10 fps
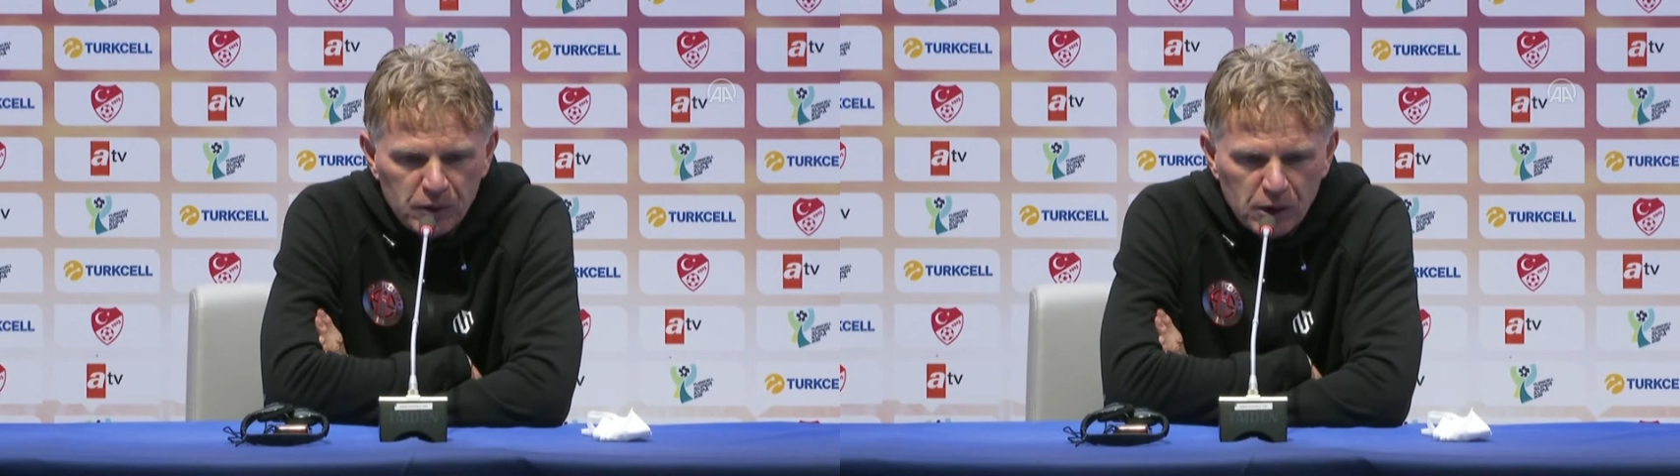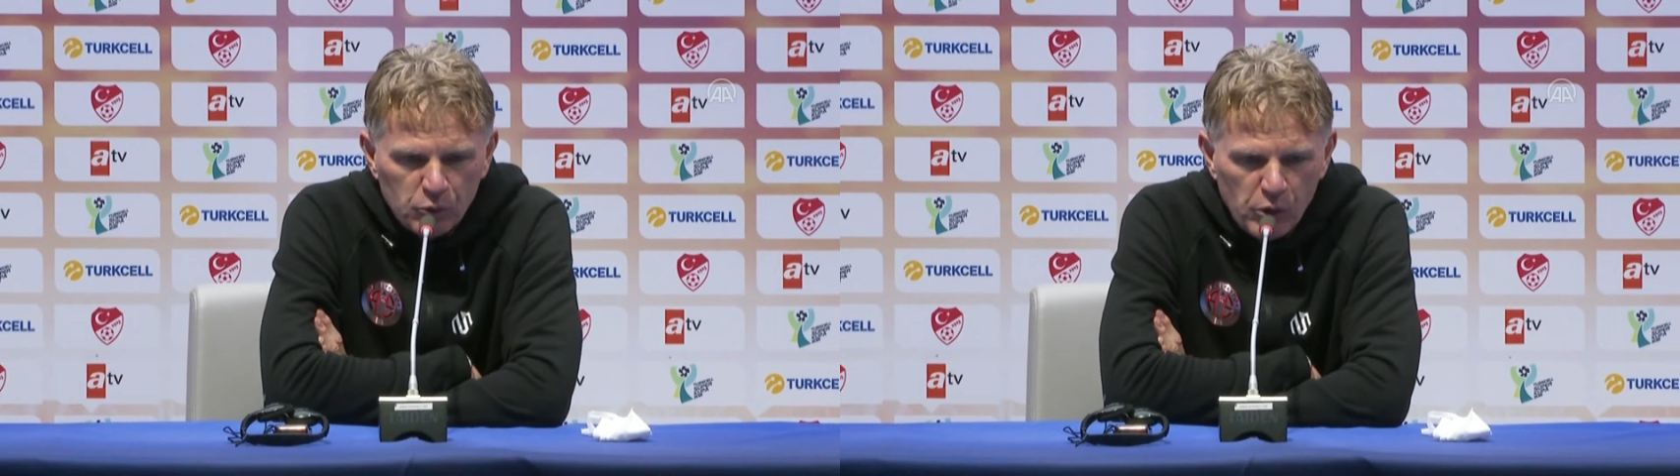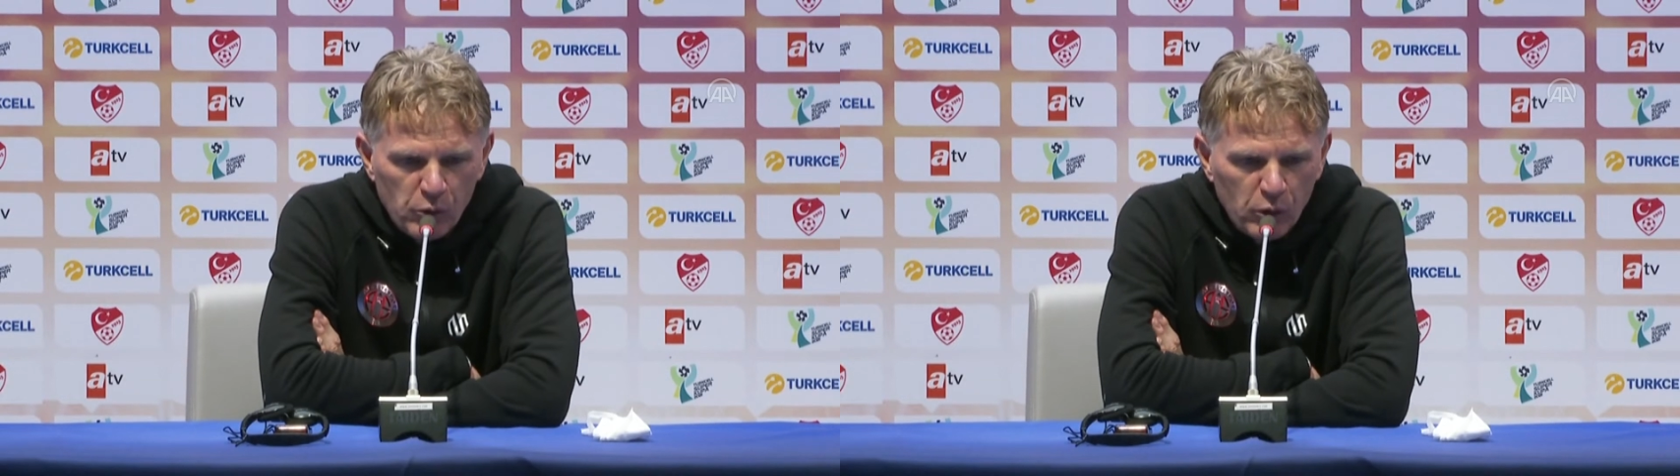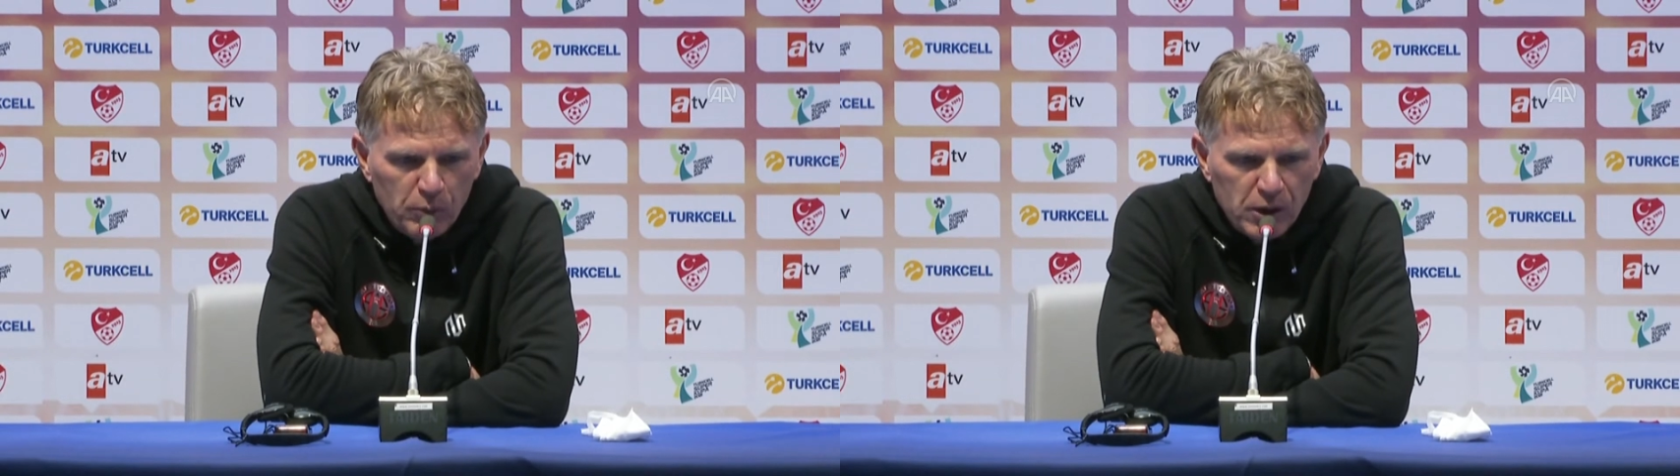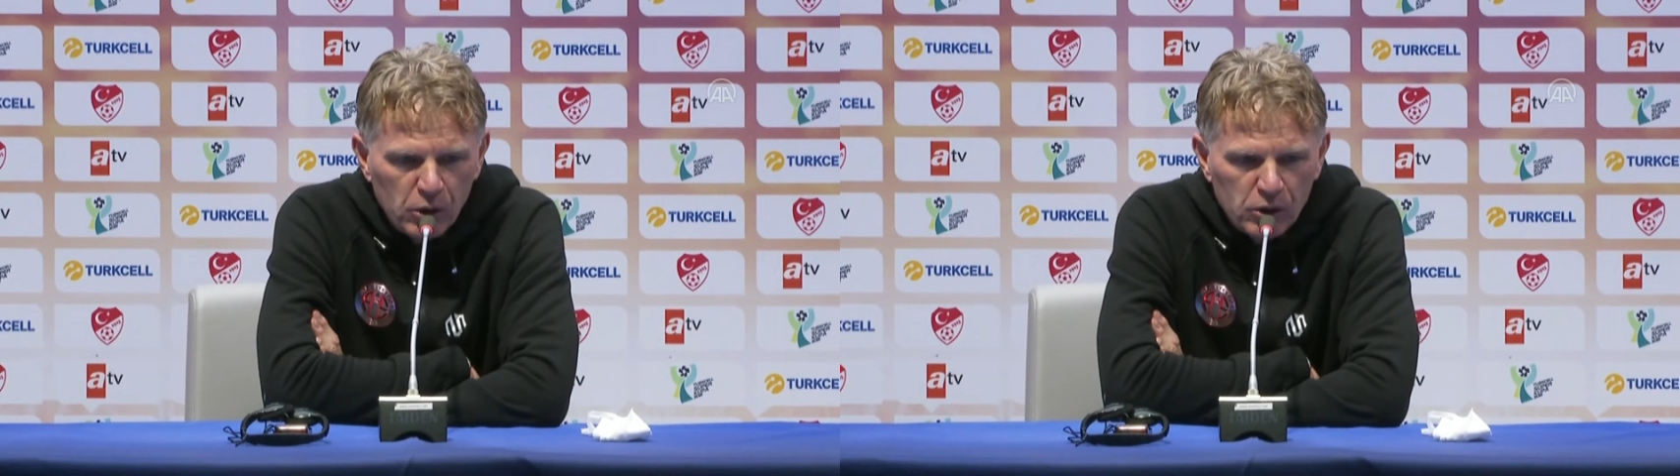that we will
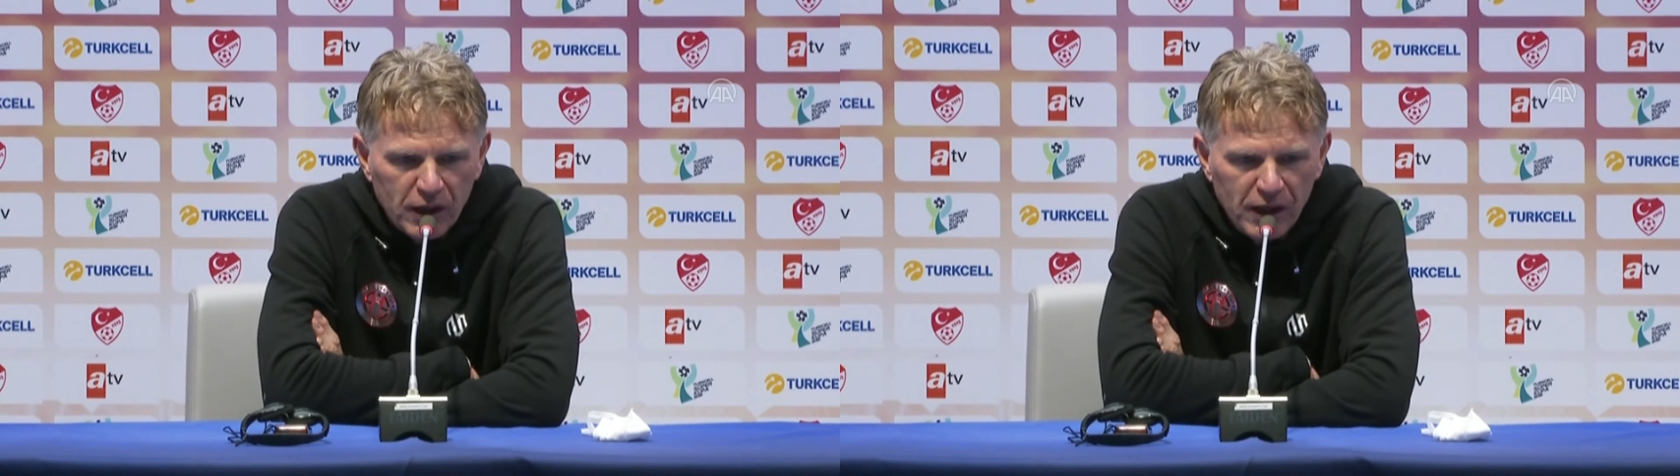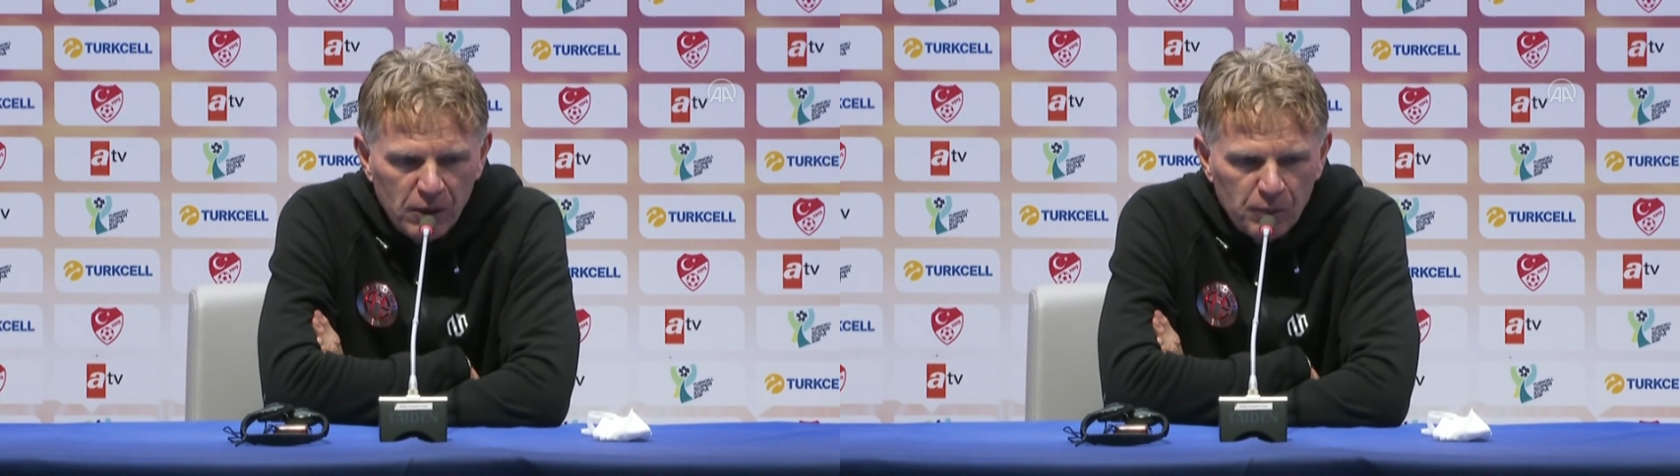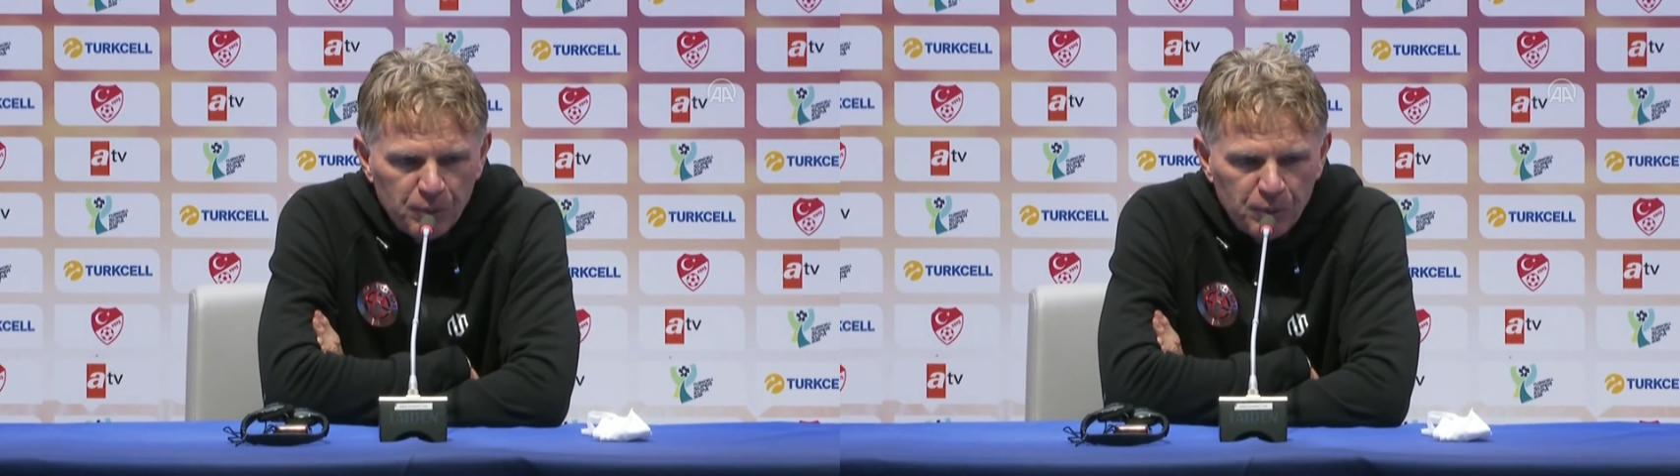be okay.